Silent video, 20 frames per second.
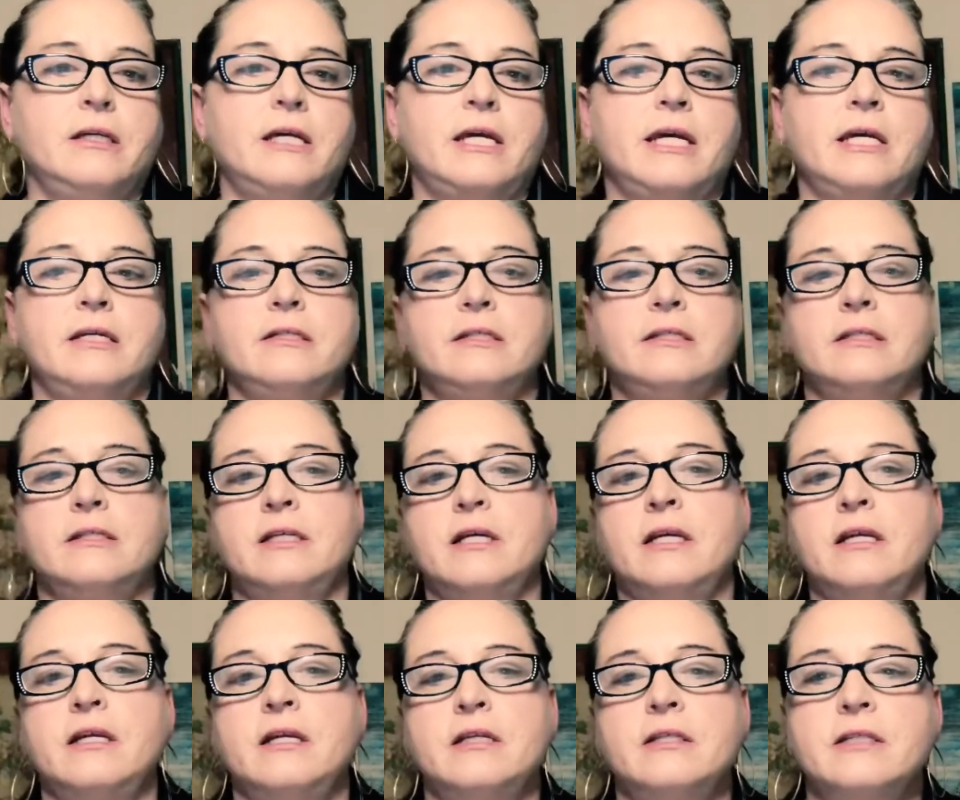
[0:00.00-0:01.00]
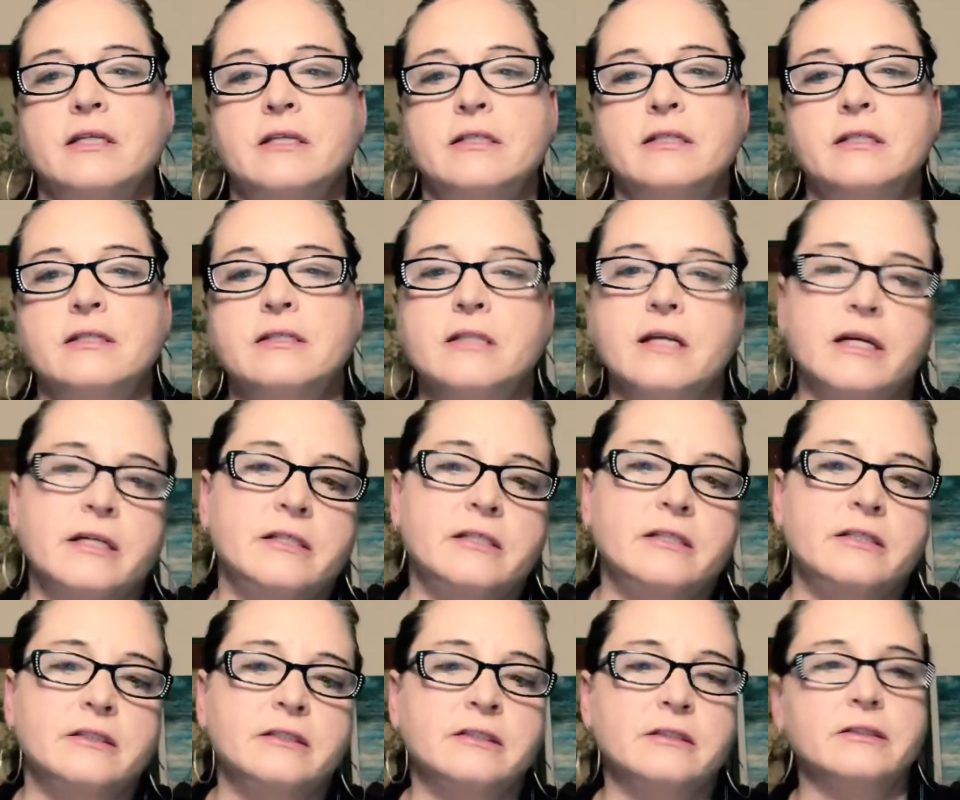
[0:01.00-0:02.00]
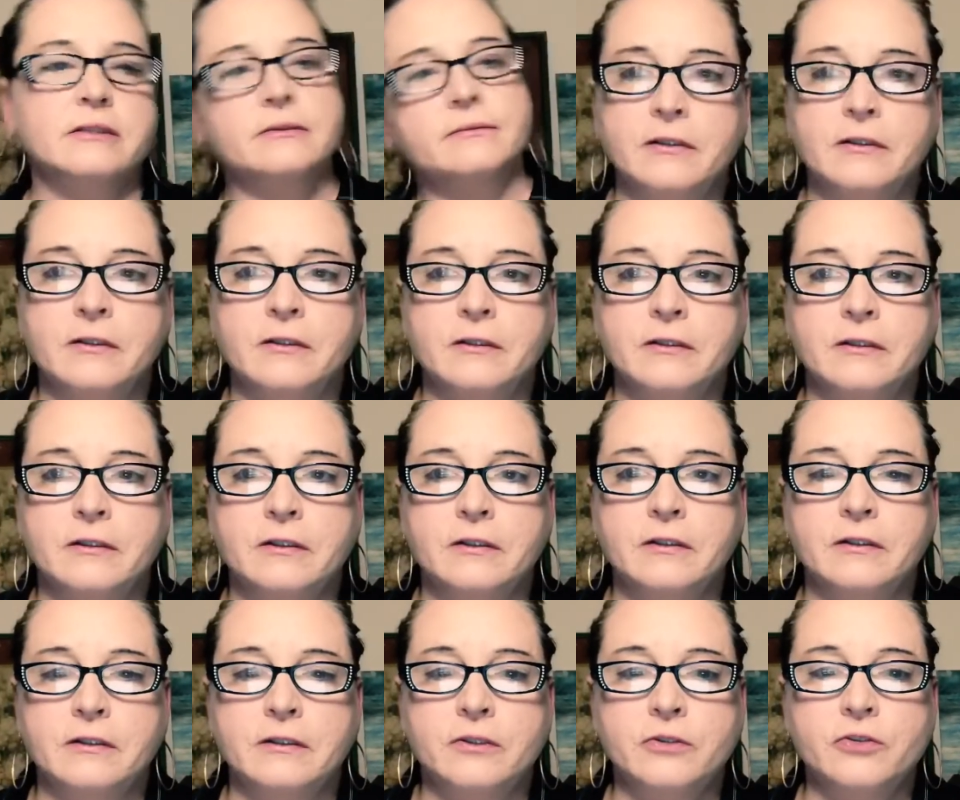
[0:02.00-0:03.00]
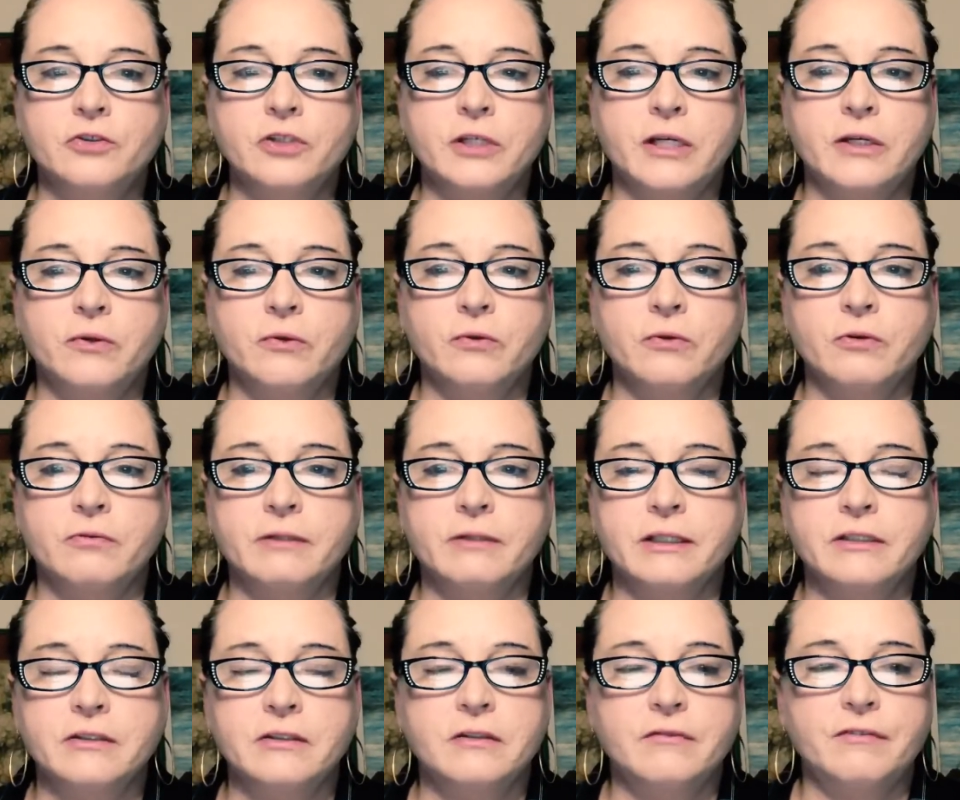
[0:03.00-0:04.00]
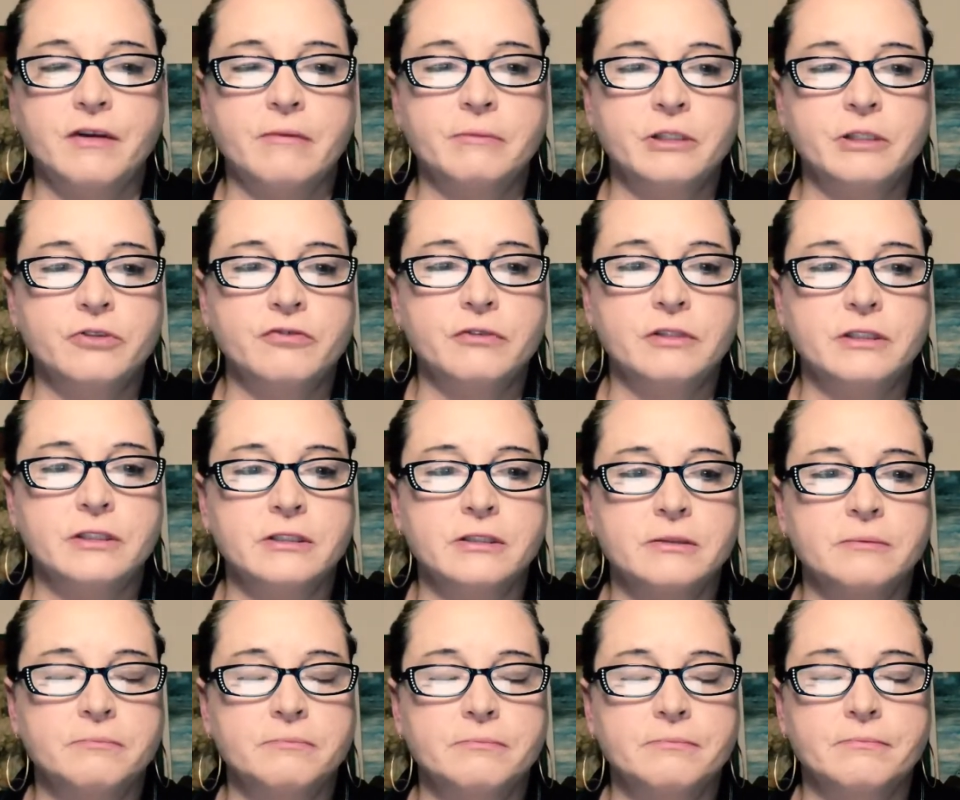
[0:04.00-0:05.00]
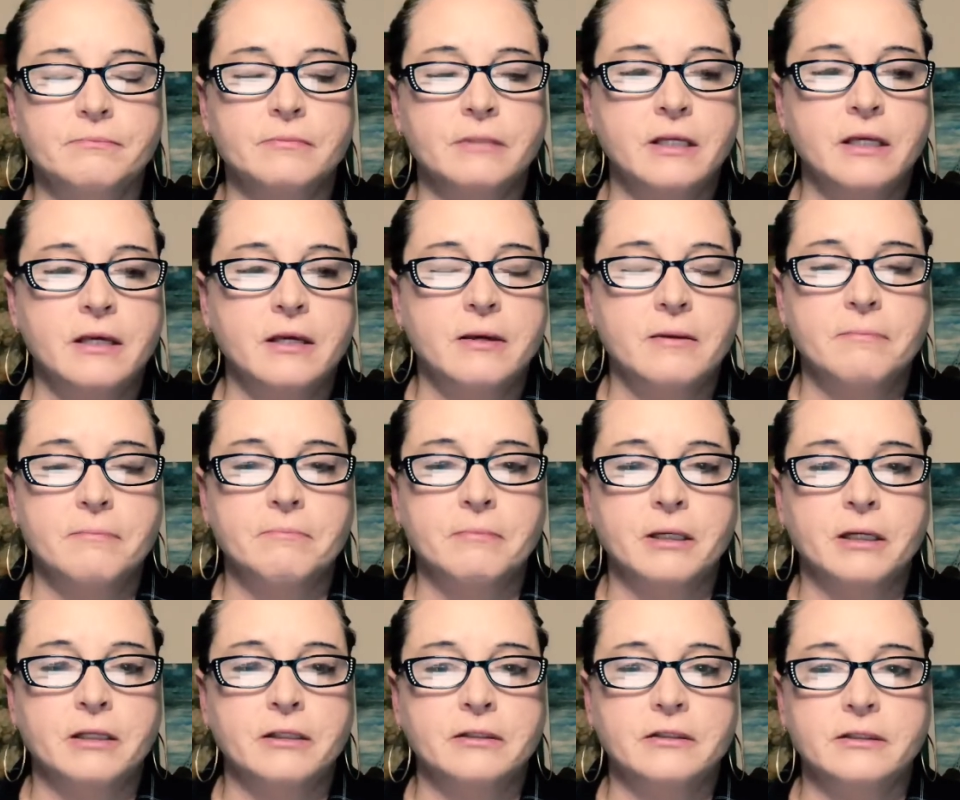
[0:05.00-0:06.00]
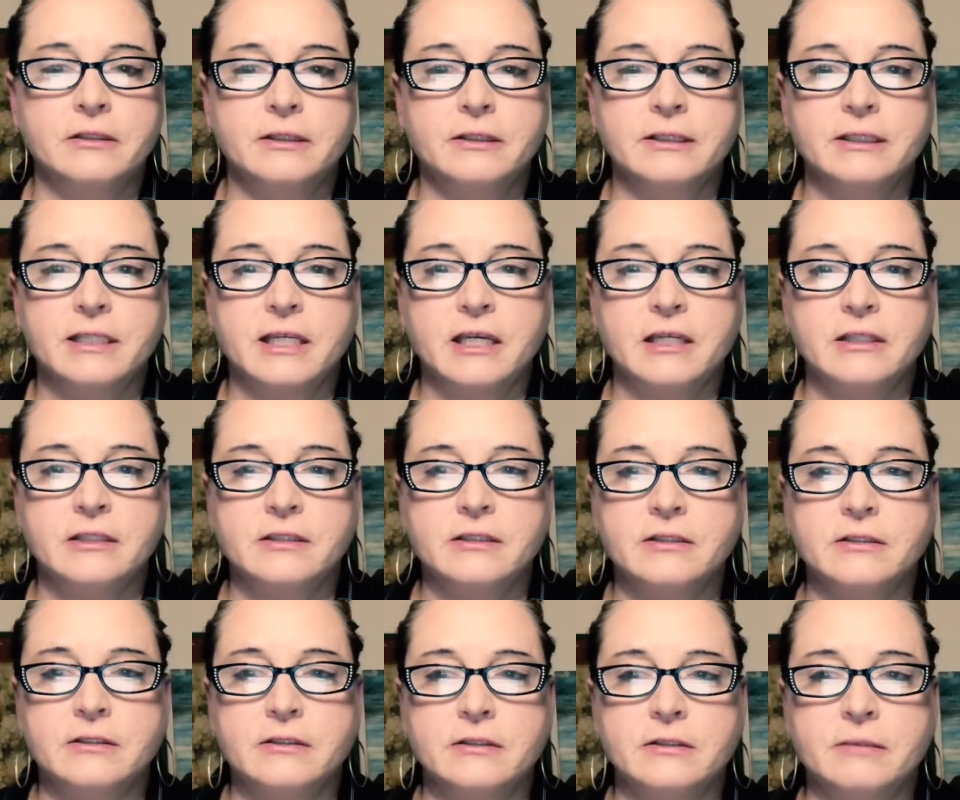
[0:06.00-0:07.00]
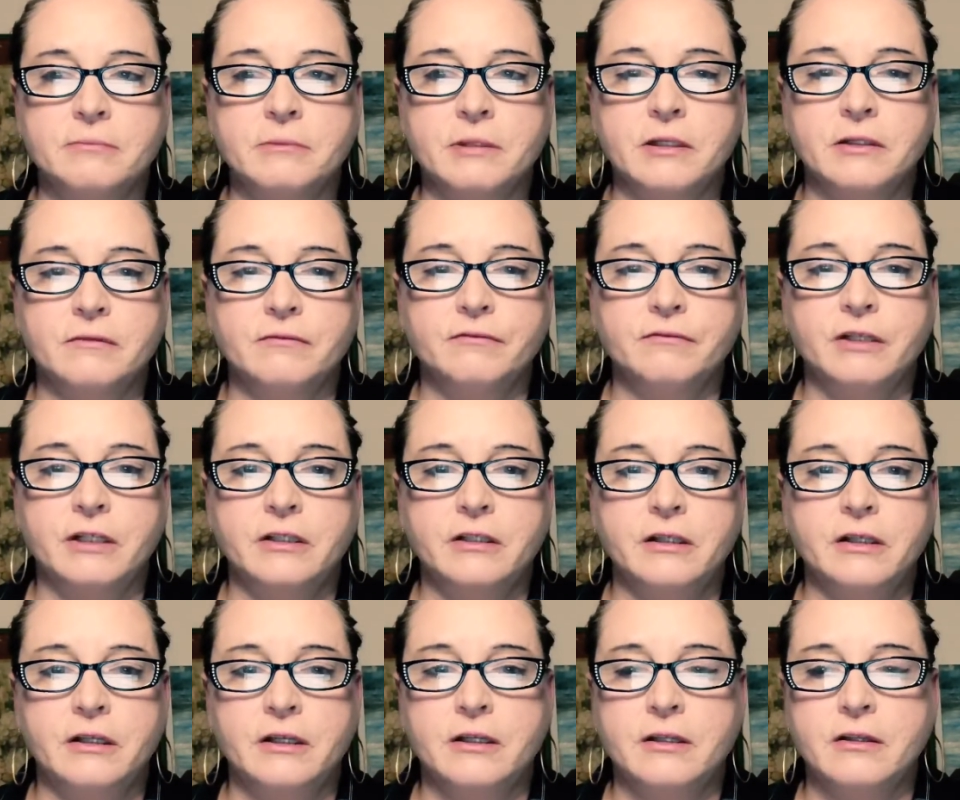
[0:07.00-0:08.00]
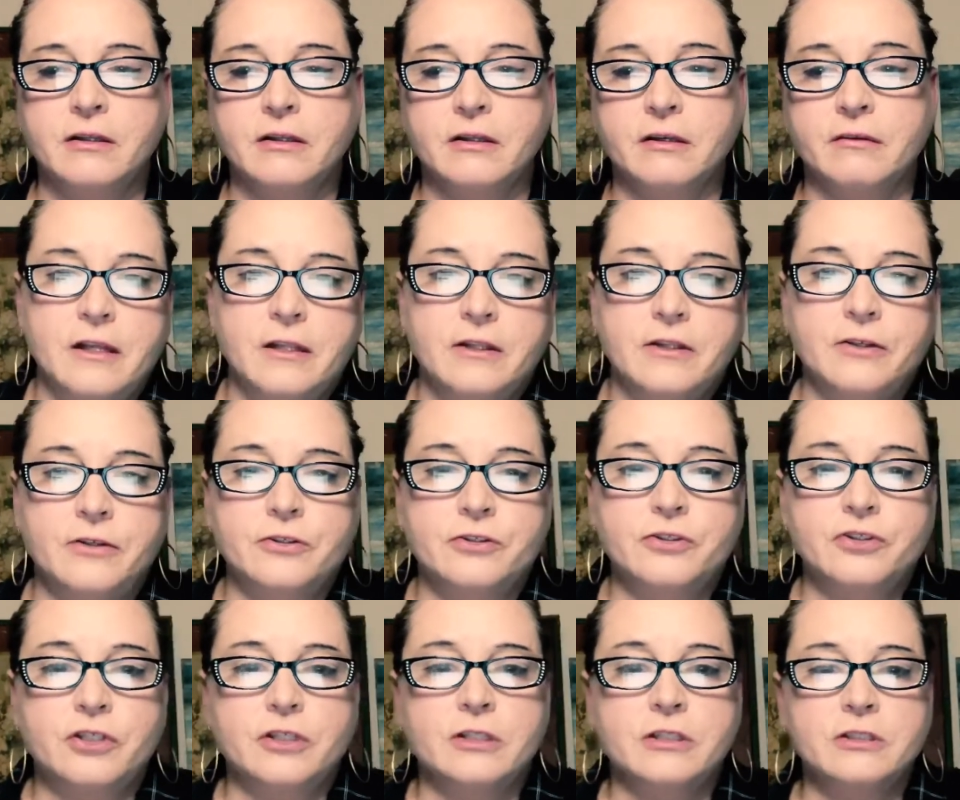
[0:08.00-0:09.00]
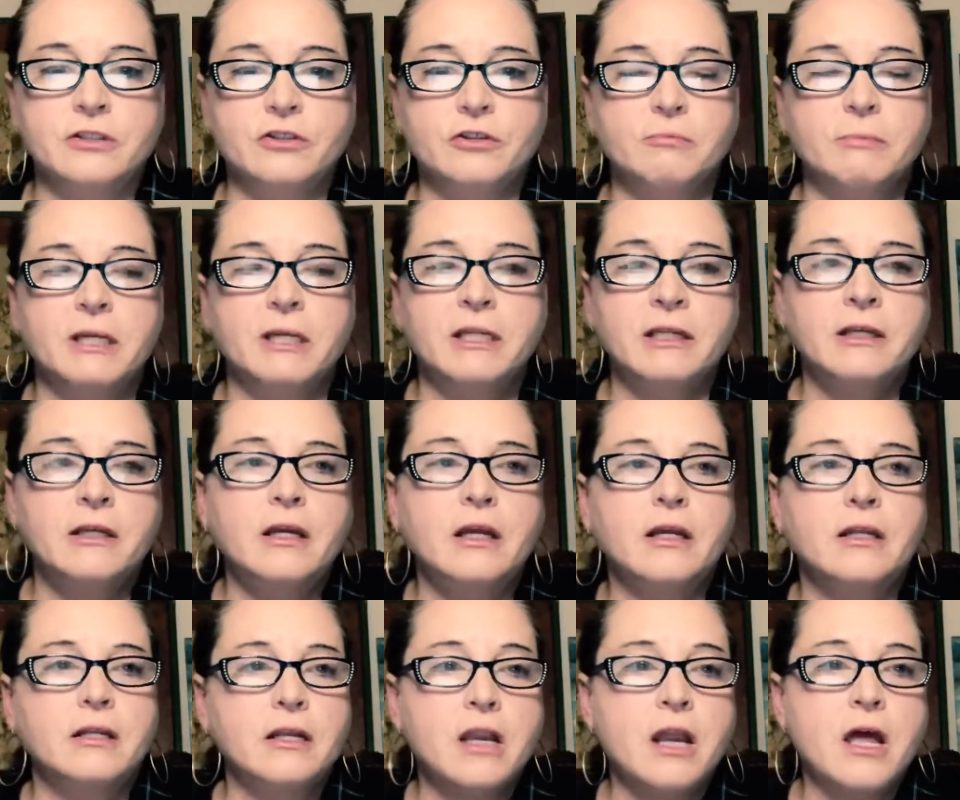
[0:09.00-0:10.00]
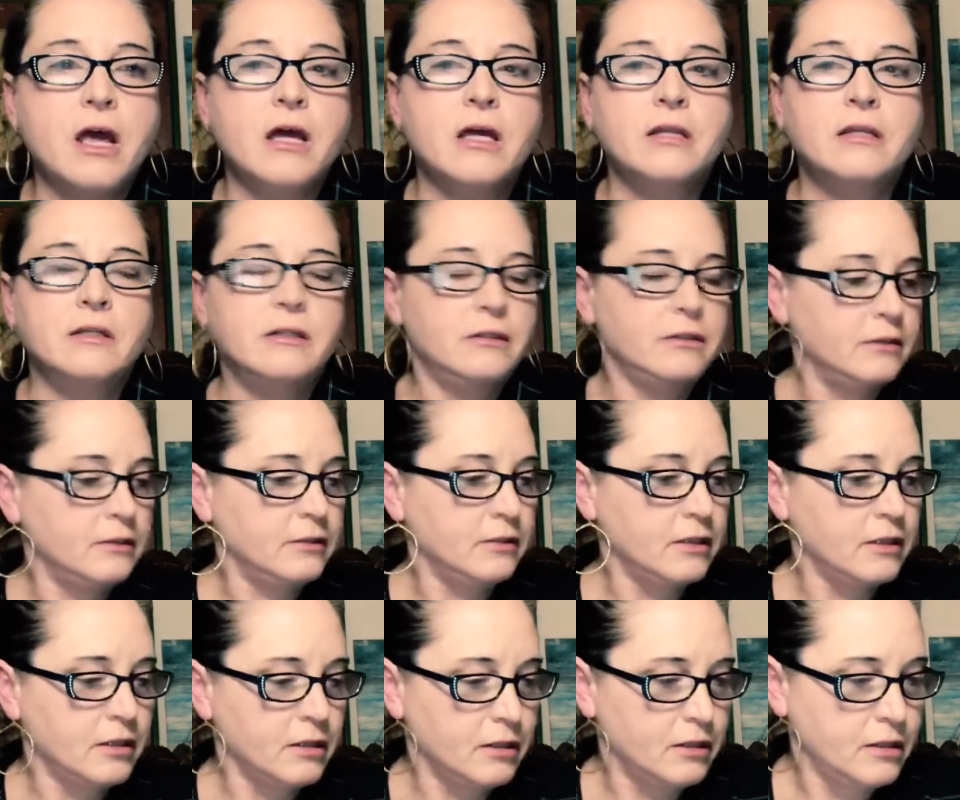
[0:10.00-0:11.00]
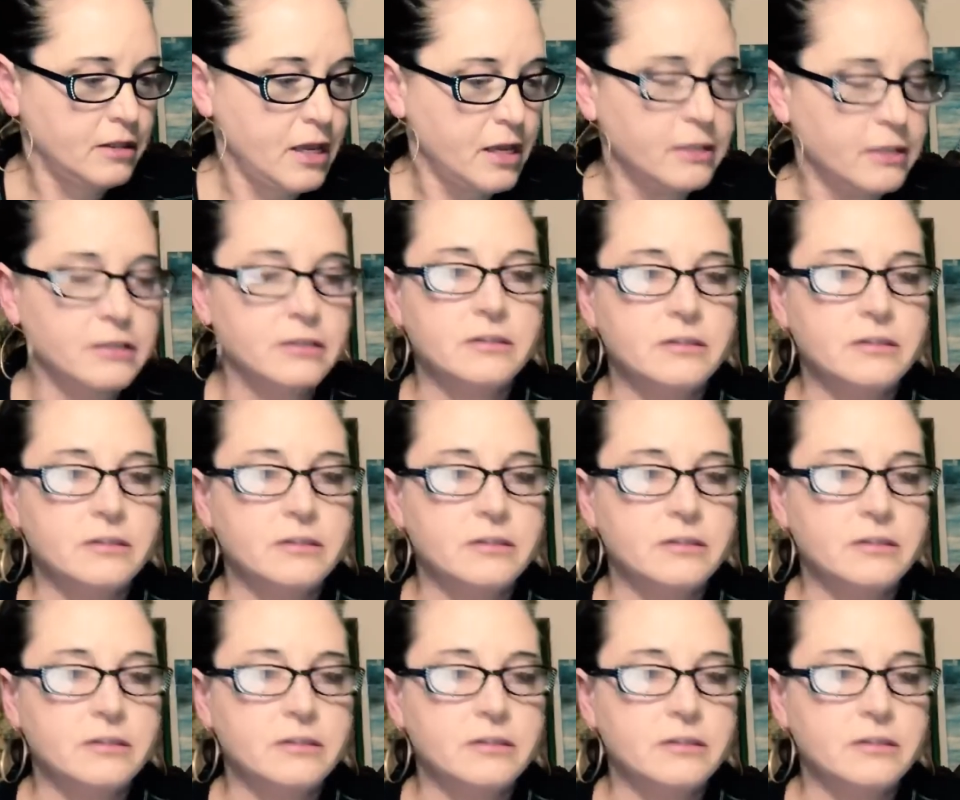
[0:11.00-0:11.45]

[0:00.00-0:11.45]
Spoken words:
1880s, 1890s. Usually I don't go right to the family trees, but in this case, I'm not finding anything. There's just too many and none that